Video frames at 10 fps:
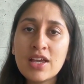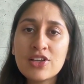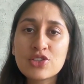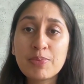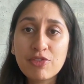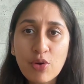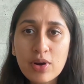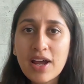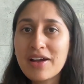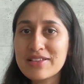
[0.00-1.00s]
So
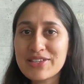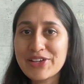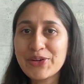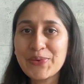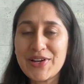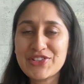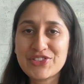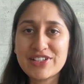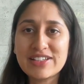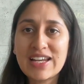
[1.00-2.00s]
before I answer your
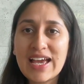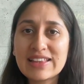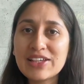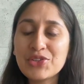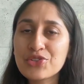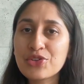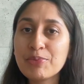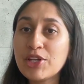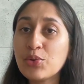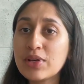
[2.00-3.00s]
question, I think you should
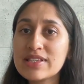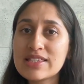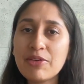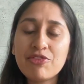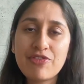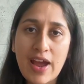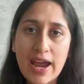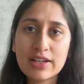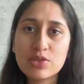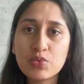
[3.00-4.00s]
be knowing some
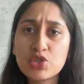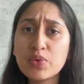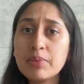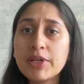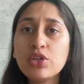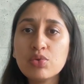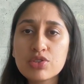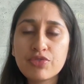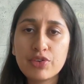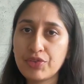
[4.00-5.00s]
facts which will be
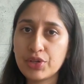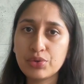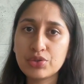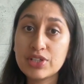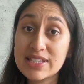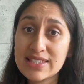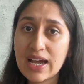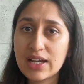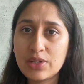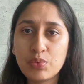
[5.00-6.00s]
useful for you to
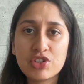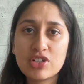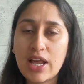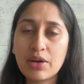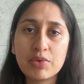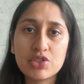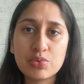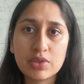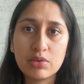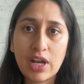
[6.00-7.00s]
decide which language you
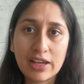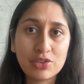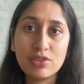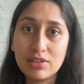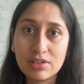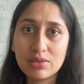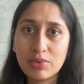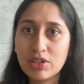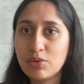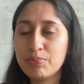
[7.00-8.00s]
would like to learn
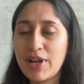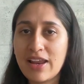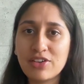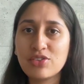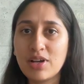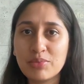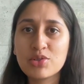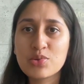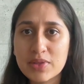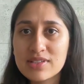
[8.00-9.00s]
when you're planning to come
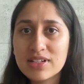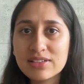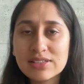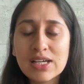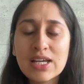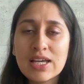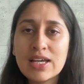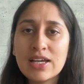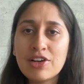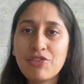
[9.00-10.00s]
to Switzerland
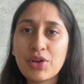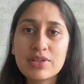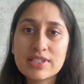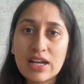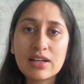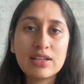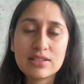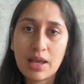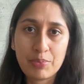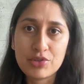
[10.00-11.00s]
for your studies,
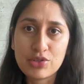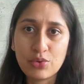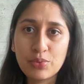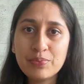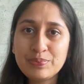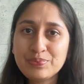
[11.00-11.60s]
I presume.